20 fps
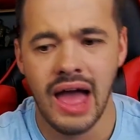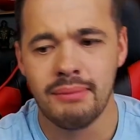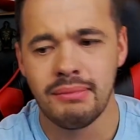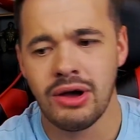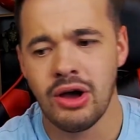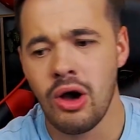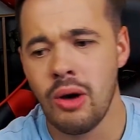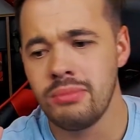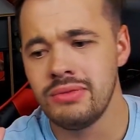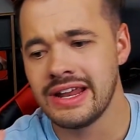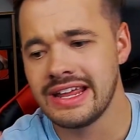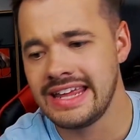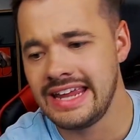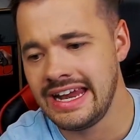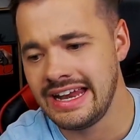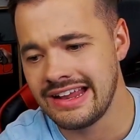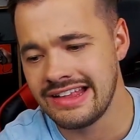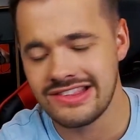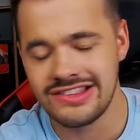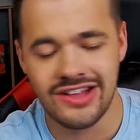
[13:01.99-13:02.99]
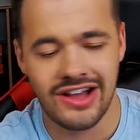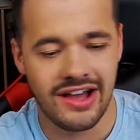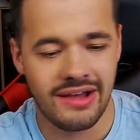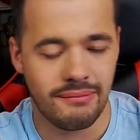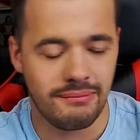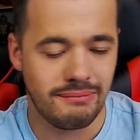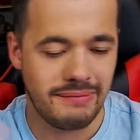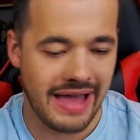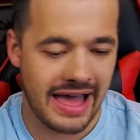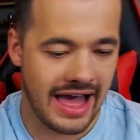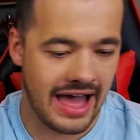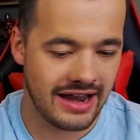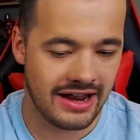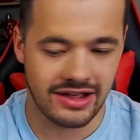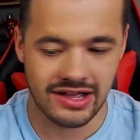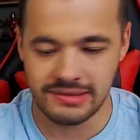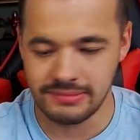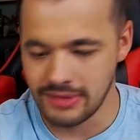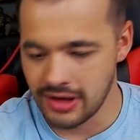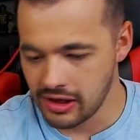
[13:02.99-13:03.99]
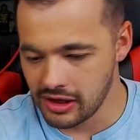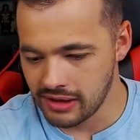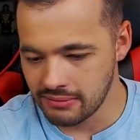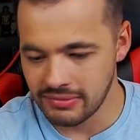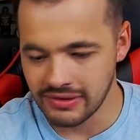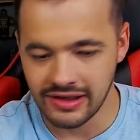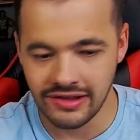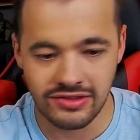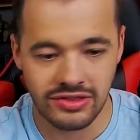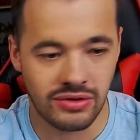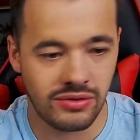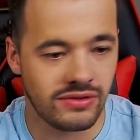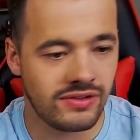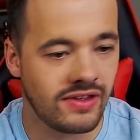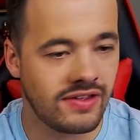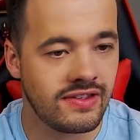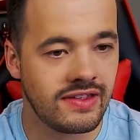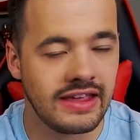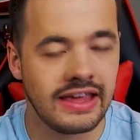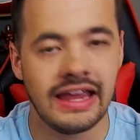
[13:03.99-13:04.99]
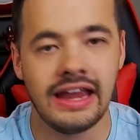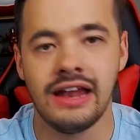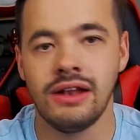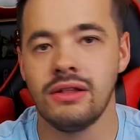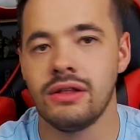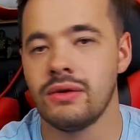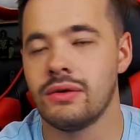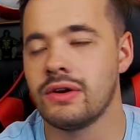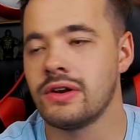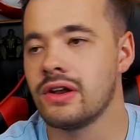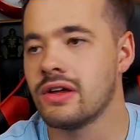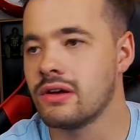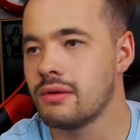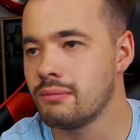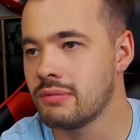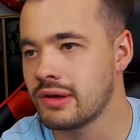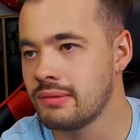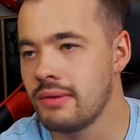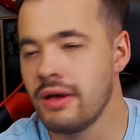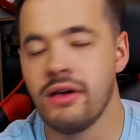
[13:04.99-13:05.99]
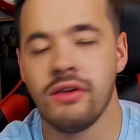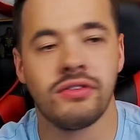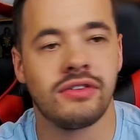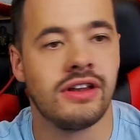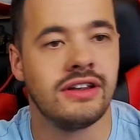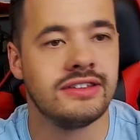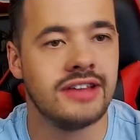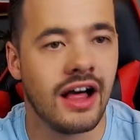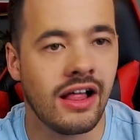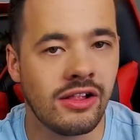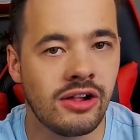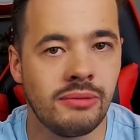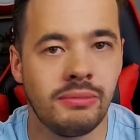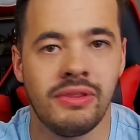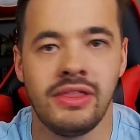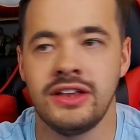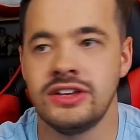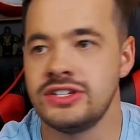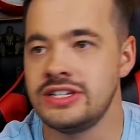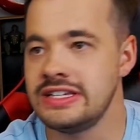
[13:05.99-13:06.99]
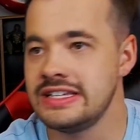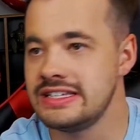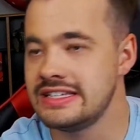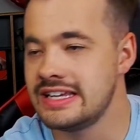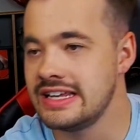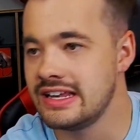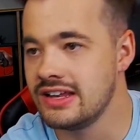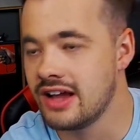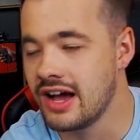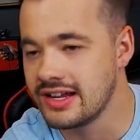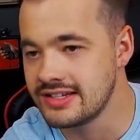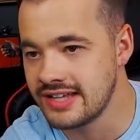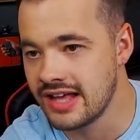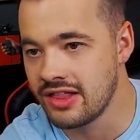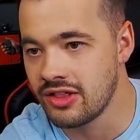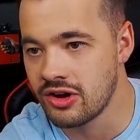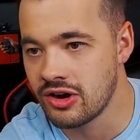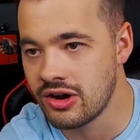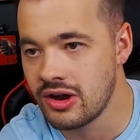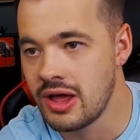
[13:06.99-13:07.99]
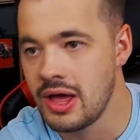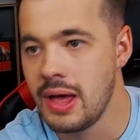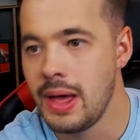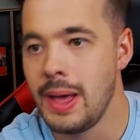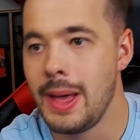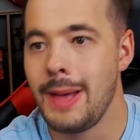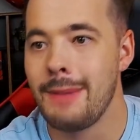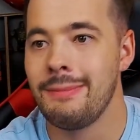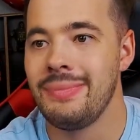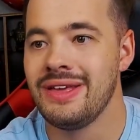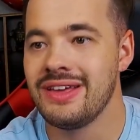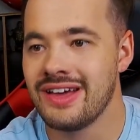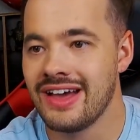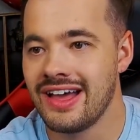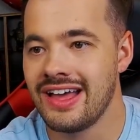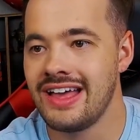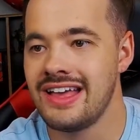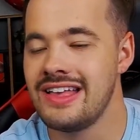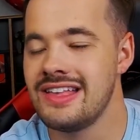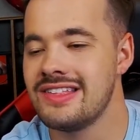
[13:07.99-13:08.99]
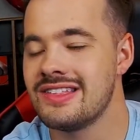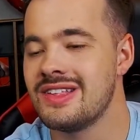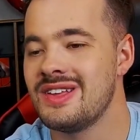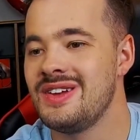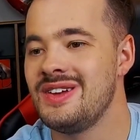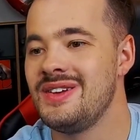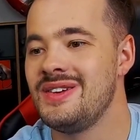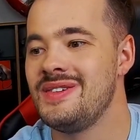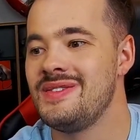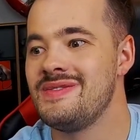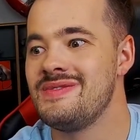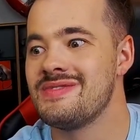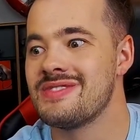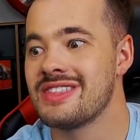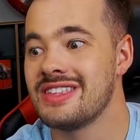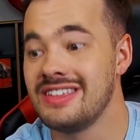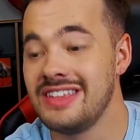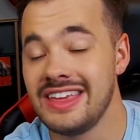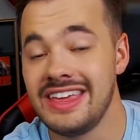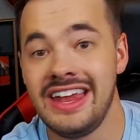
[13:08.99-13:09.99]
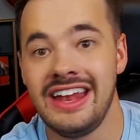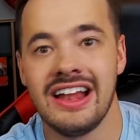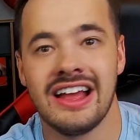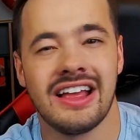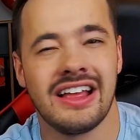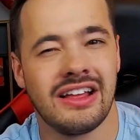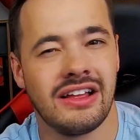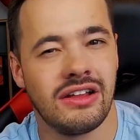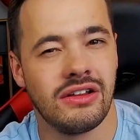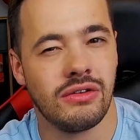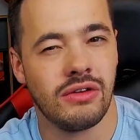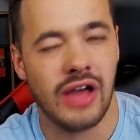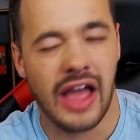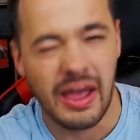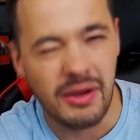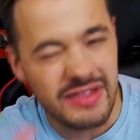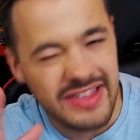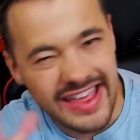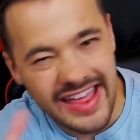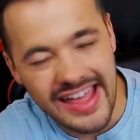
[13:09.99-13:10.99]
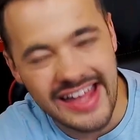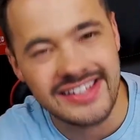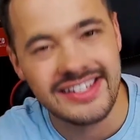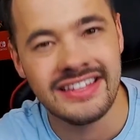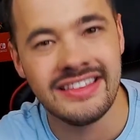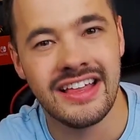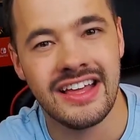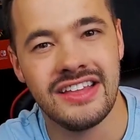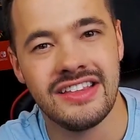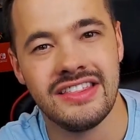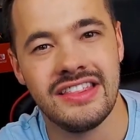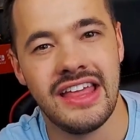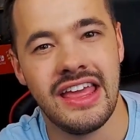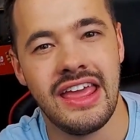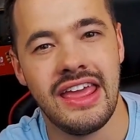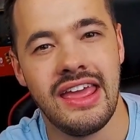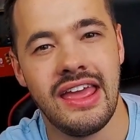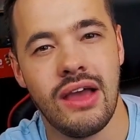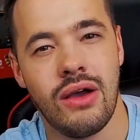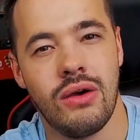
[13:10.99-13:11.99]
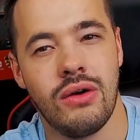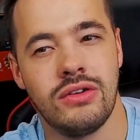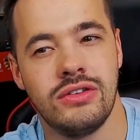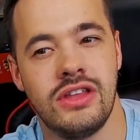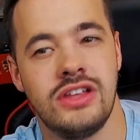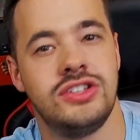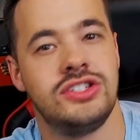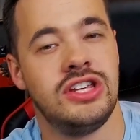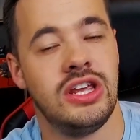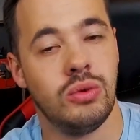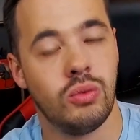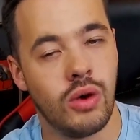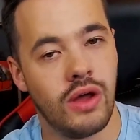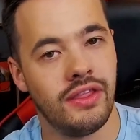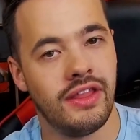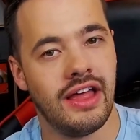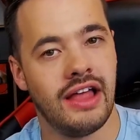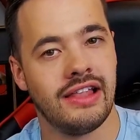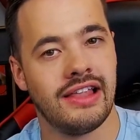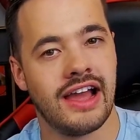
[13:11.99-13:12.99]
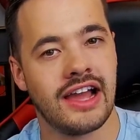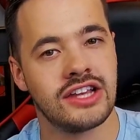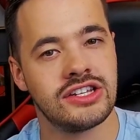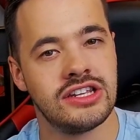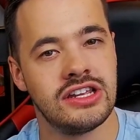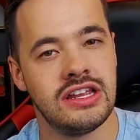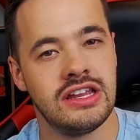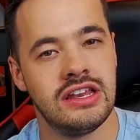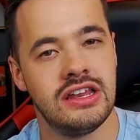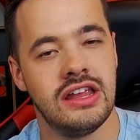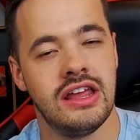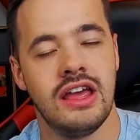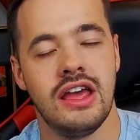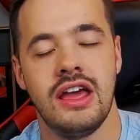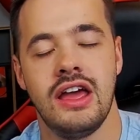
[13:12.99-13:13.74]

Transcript: But I hope Nikita's not mad at Kamala, because there was a scene there when Kamala's going to tell her, but then she did not tell her because Nikita was hinting that she won the election.